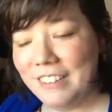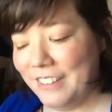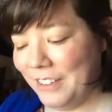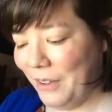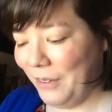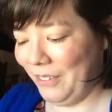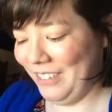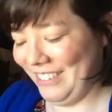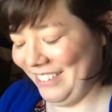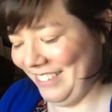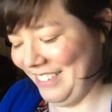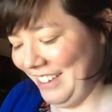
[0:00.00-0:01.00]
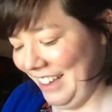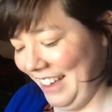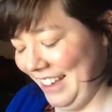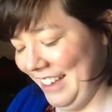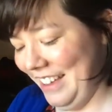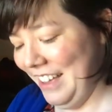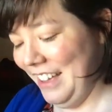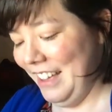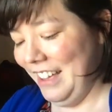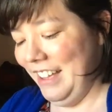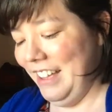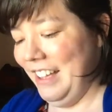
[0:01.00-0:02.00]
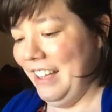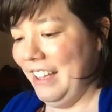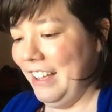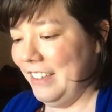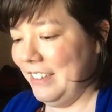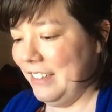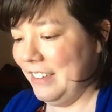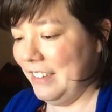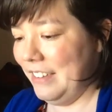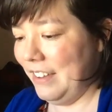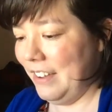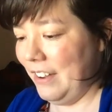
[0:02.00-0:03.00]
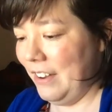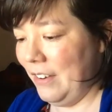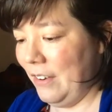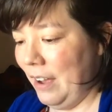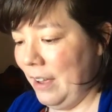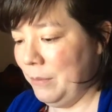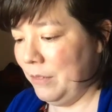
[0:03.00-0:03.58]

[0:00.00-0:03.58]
No? Okay. So I'm